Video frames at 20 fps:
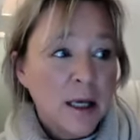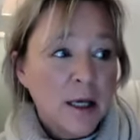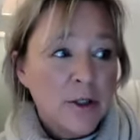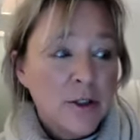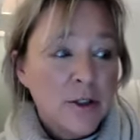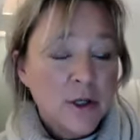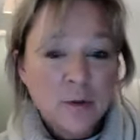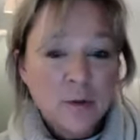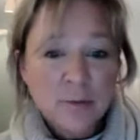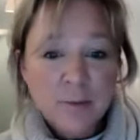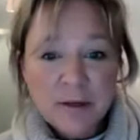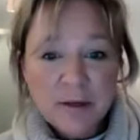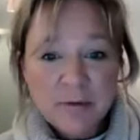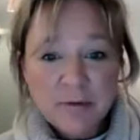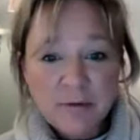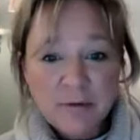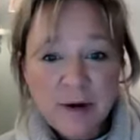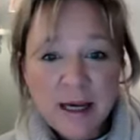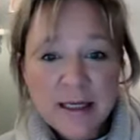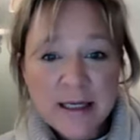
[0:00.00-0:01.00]
Don't be
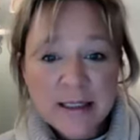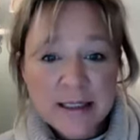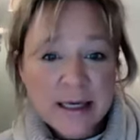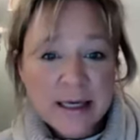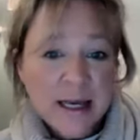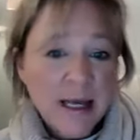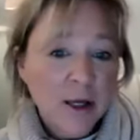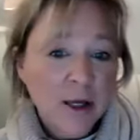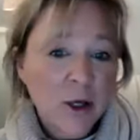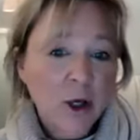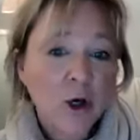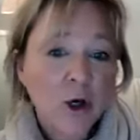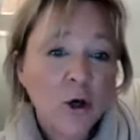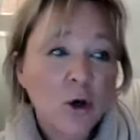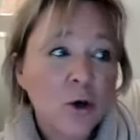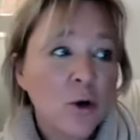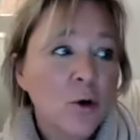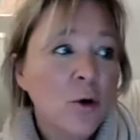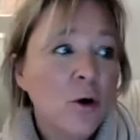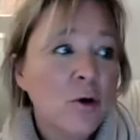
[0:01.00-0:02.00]
afraid to let
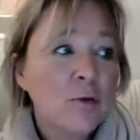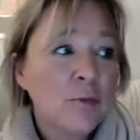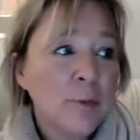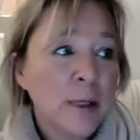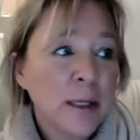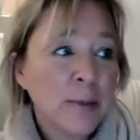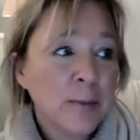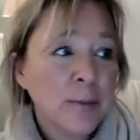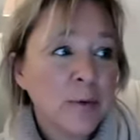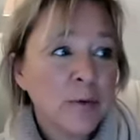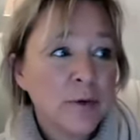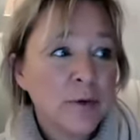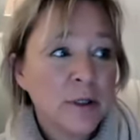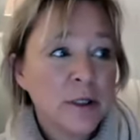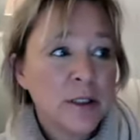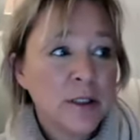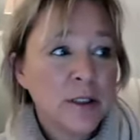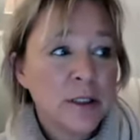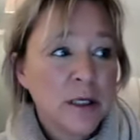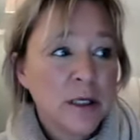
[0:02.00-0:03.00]
go of people
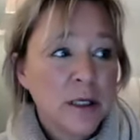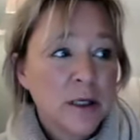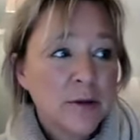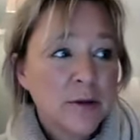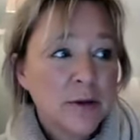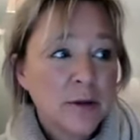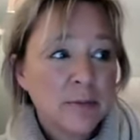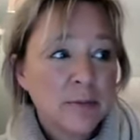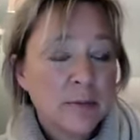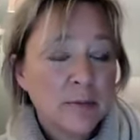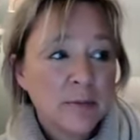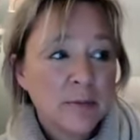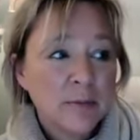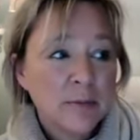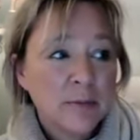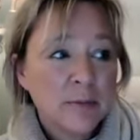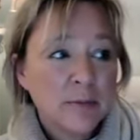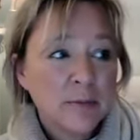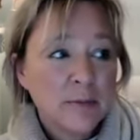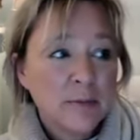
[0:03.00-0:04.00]
that that
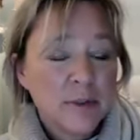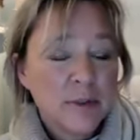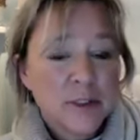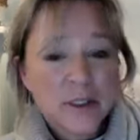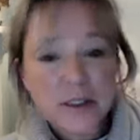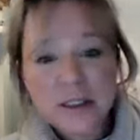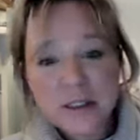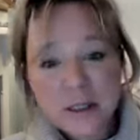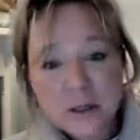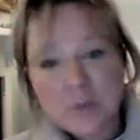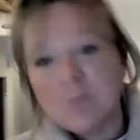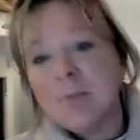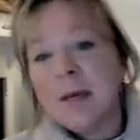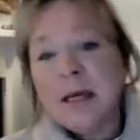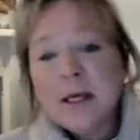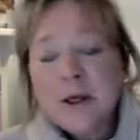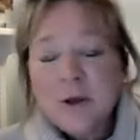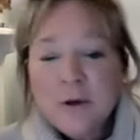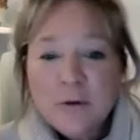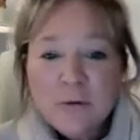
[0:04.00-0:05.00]
just don't
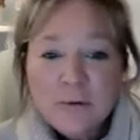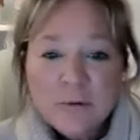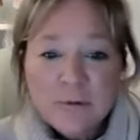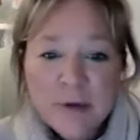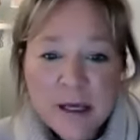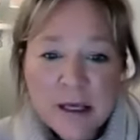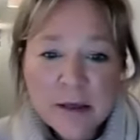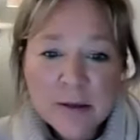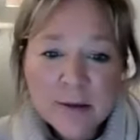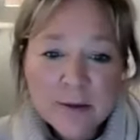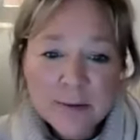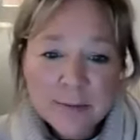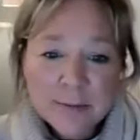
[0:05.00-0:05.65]
make you feel